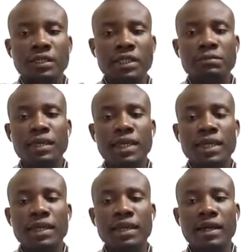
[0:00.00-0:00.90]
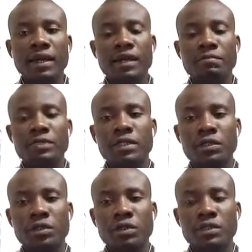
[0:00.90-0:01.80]
me speaking, I can be the
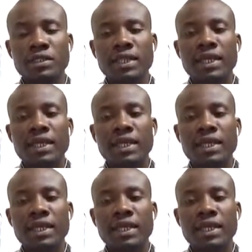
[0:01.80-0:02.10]
source.